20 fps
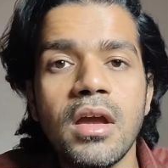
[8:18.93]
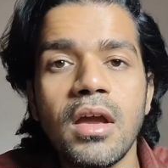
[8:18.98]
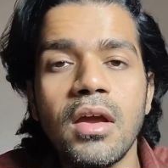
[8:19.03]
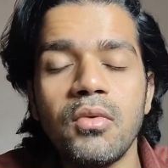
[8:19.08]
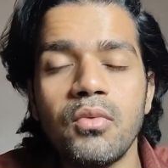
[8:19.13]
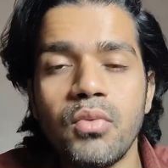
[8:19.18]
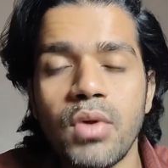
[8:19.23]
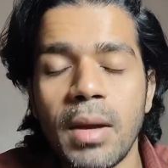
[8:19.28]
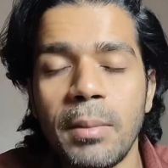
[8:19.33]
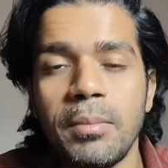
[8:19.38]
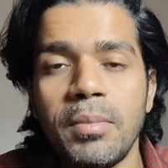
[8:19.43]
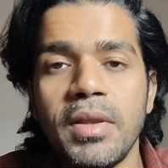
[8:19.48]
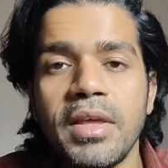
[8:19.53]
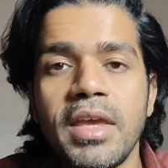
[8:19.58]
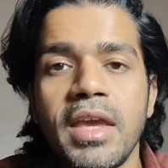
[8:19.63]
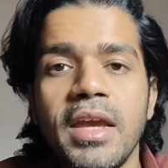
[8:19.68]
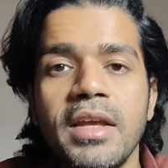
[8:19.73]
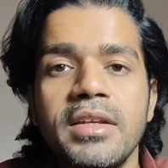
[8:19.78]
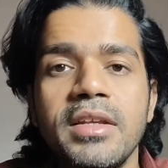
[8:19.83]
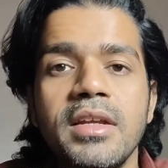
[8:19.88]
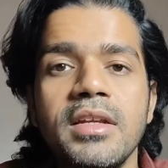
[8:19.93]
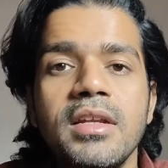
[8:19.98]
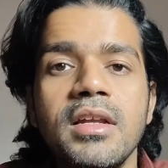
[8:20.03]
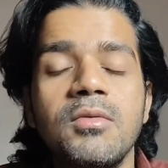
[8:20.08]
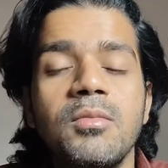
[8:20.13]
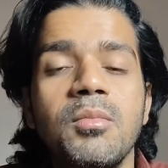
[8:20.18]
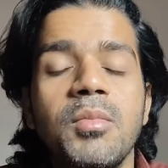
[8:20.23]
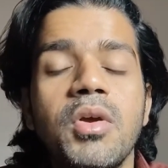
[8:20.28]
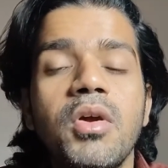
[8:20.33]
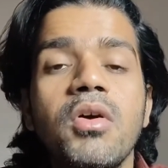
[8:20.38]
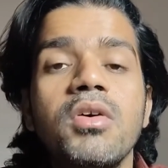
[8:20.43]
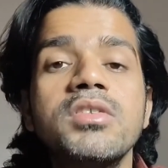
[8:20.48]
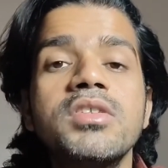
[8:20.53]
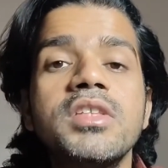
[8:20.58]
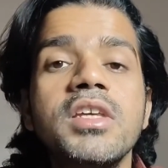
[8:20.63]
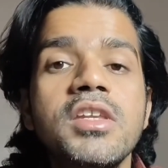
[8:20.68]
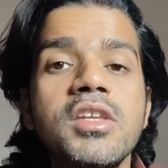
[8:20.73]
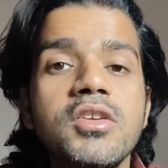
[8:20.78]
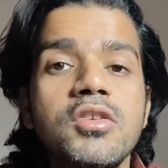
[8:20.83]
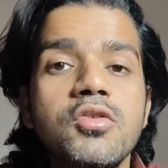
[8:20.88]
replicated, because
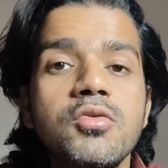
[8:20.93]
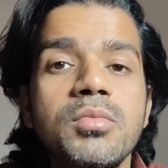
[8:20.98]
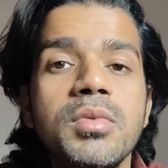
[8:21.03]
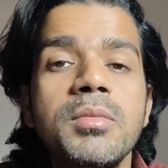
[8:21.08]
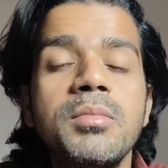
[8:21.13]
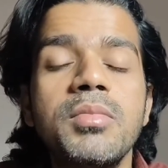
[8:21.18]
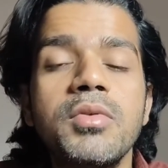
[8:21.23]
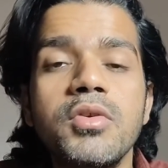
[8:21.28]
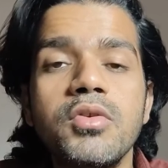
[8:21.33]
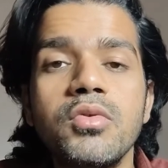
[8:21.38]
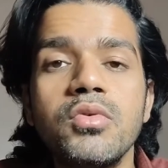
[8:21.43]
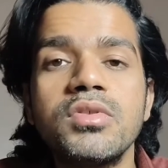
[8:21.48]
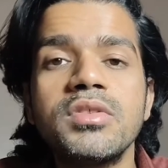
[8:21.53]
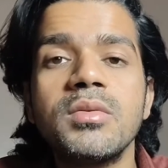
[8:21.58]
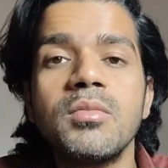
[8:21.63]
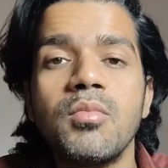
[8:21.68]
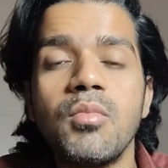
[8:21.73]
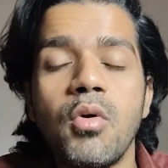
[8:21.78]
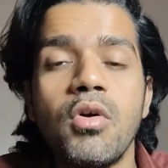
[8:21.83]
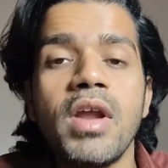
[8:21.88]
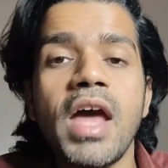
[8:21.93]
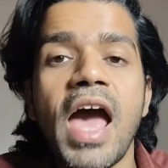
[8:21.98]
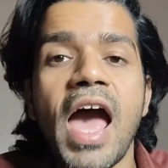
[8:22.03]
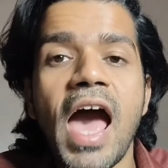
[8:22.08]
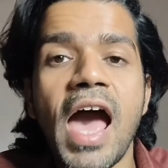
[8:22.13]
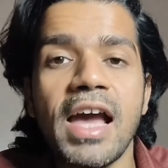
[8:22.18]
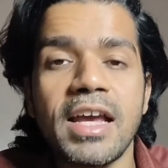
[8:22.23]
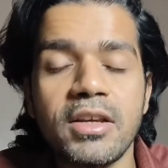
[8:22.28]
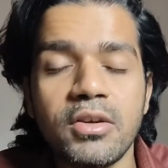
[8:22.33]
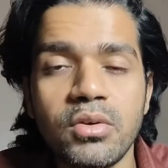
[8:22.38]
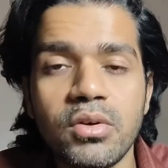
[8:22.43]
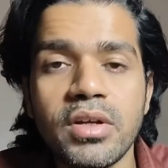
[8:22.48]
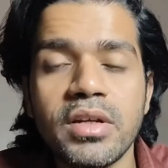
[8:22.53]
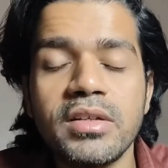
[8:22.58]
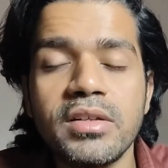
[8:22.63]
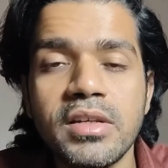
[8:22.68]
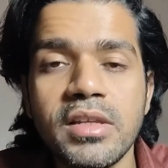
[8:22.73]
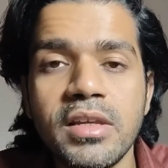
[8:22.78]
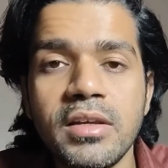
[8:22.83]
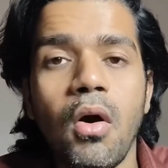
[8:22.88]
they need to be produced more
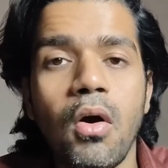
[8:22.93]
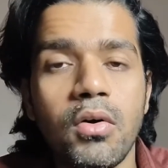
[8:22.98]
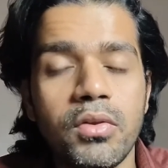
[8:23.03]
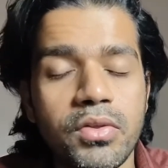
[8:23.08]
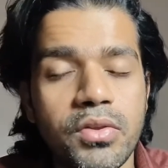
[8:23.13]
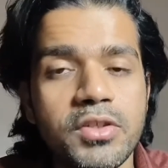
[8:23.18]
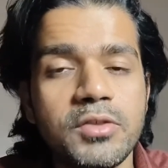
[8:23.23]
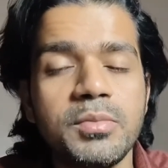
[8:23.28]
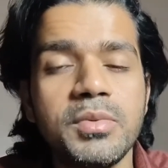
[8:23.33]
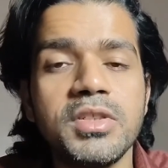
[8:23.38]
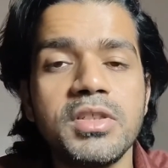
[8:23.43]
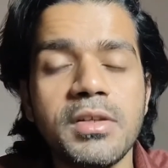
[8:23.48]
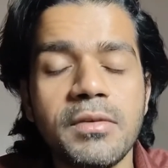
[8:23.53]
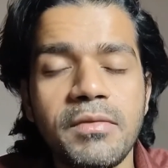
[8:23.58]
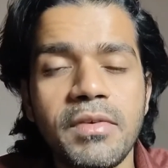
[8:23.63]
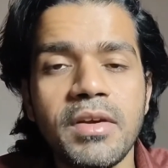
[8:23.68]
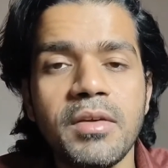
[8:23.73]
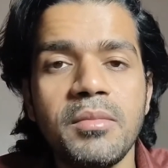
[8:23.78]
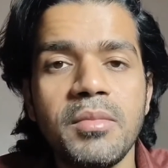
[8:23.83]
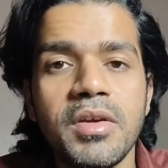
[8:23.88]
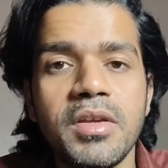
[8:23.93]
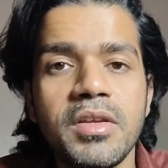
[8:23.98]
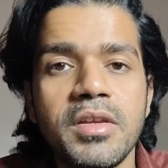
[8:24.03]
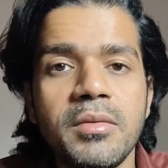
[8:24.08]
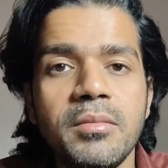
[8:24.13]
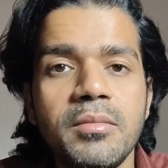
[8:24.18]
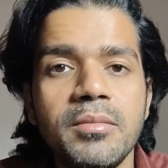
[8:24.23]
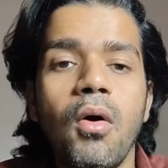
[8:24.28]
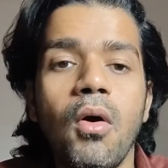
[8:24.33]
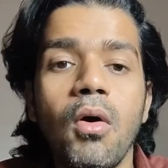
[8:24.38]
accurately on this specific medium.